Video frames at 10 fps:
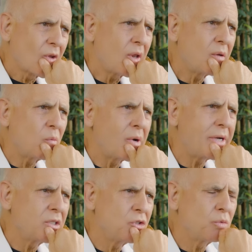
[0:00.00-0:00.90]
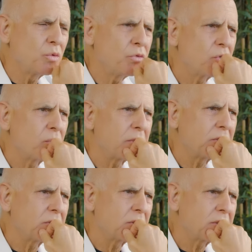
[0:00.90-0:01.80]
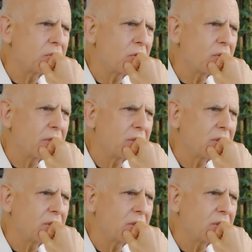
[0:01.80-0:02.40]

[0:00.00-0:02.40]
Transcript: And uh, why did you move so much? I saw that.